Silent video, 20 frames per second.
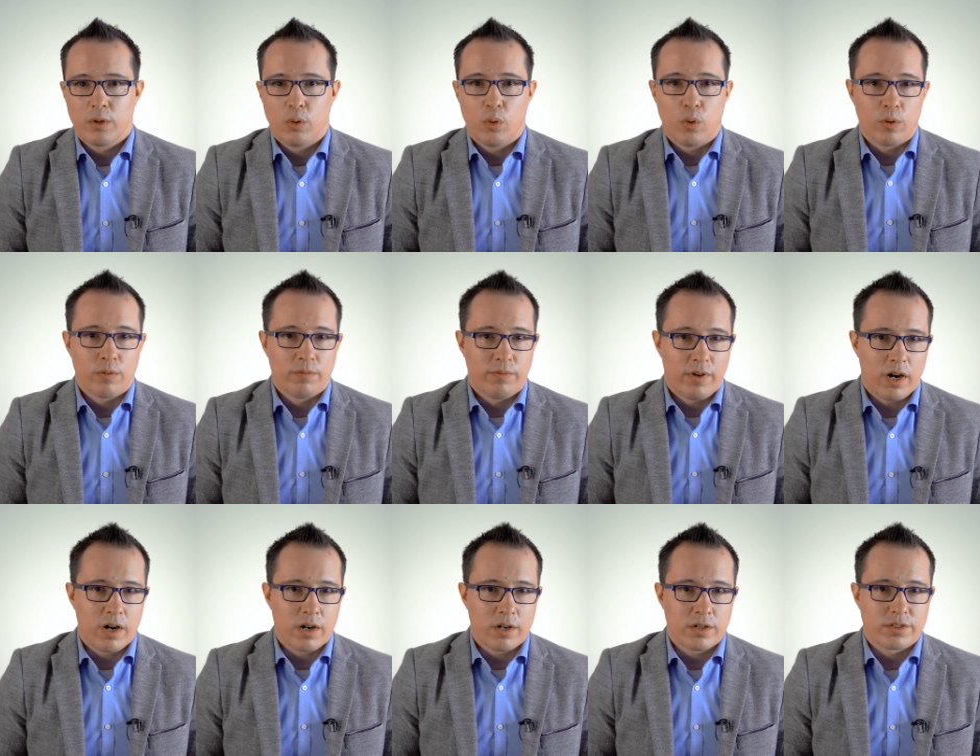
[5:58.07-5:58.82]
or V
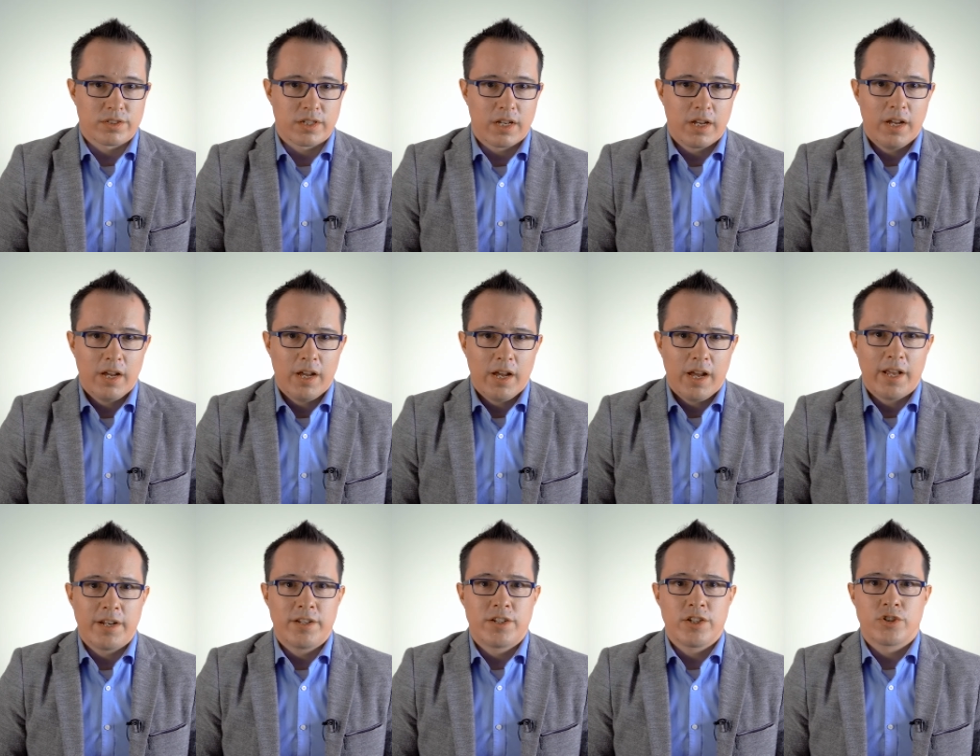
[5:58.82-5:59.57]
A Rs,
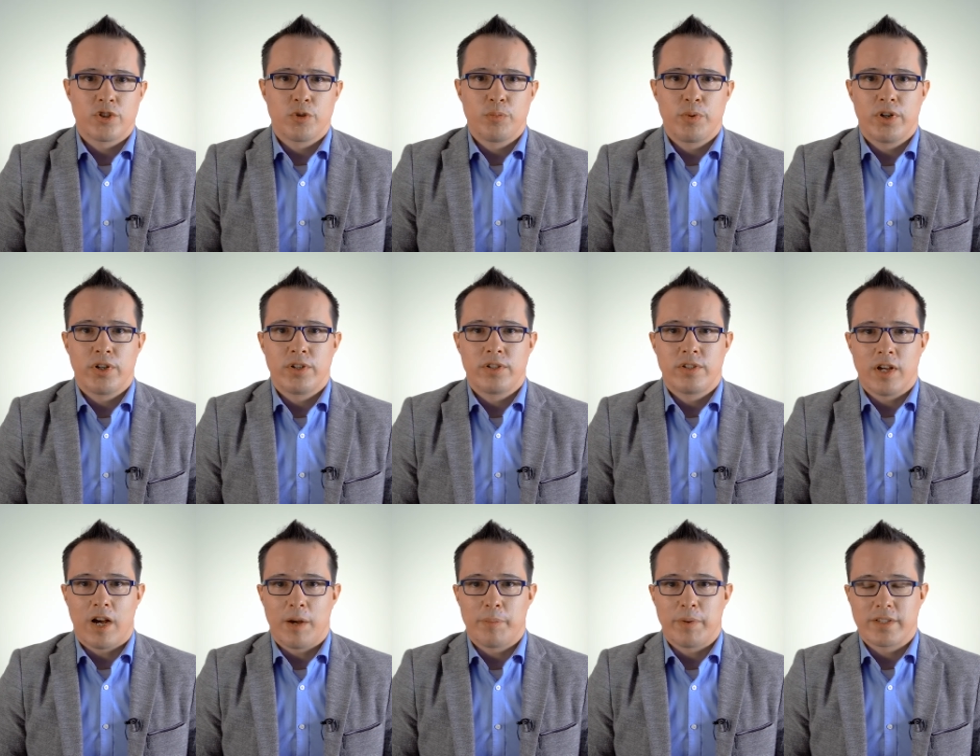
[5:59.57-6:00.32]
and distributed
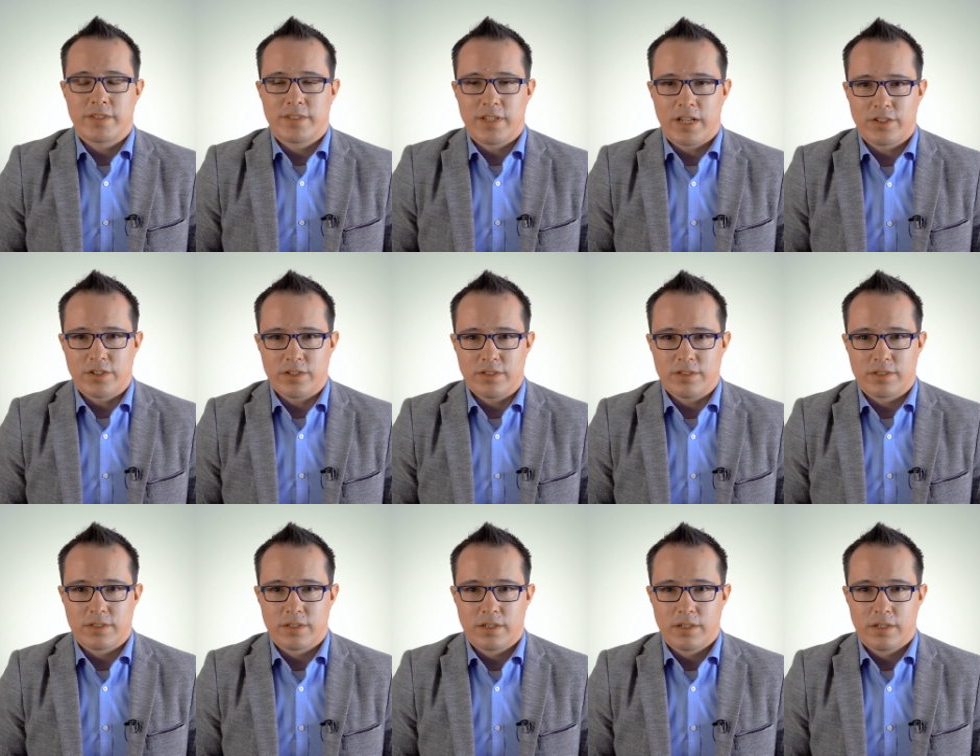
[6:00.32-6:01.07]
topic
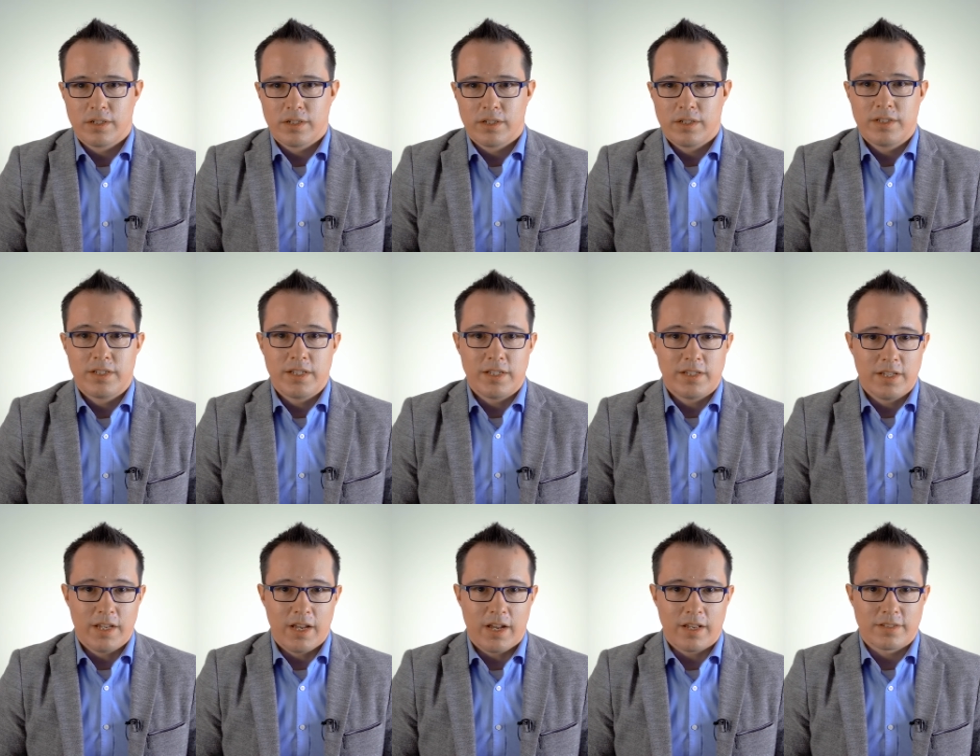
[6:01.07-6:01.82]
sessions, D
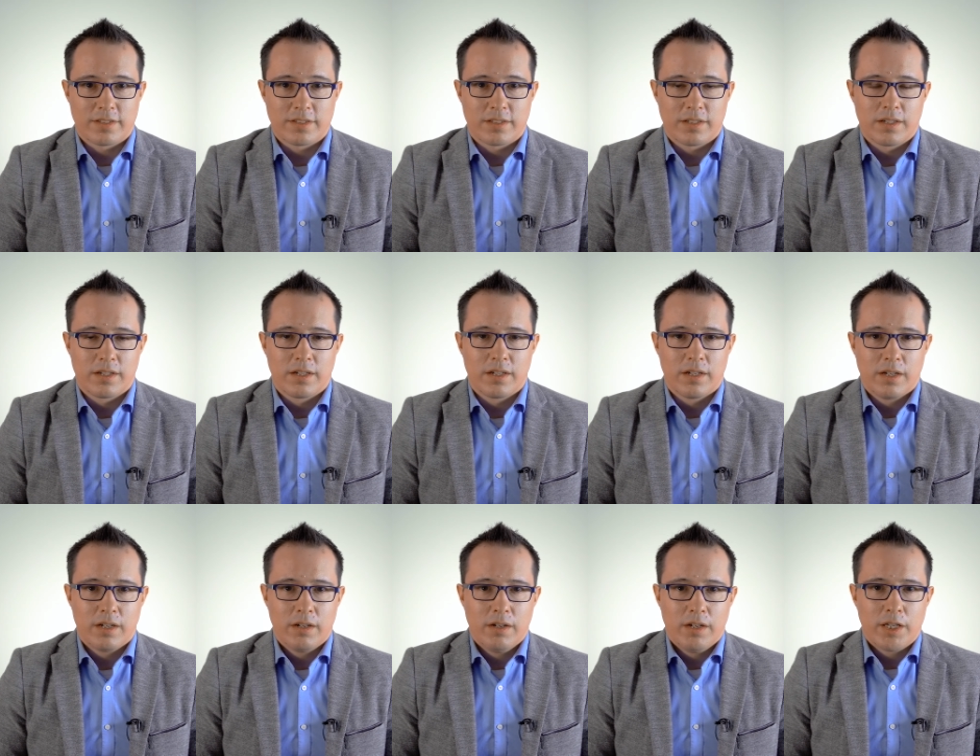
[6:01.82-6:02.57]
T S.
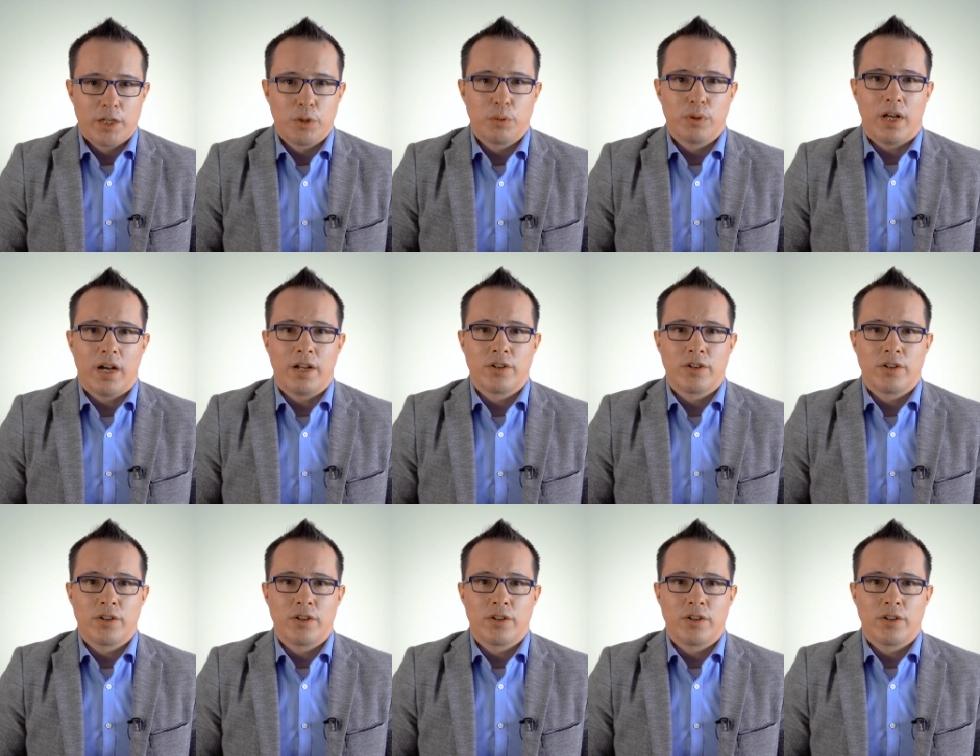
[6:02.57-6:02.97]
You will